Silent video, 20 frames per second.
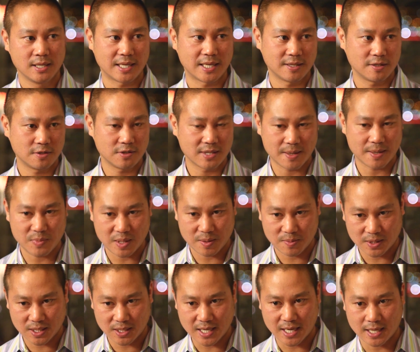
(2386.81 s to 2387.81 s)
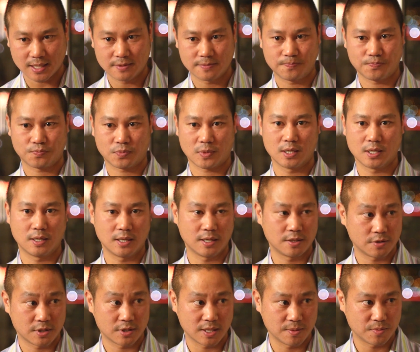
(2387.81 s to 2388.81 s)
down here that maybe got
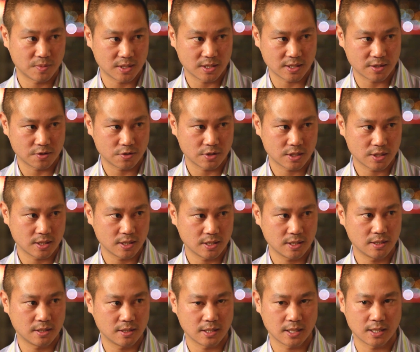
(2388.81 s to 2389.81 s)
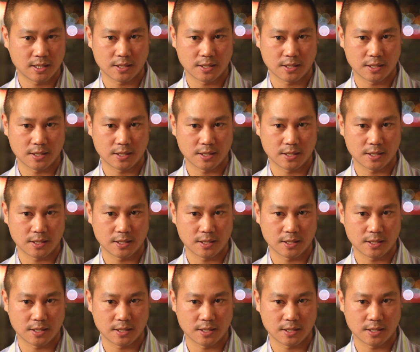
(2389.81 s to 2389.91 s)
other companies interested.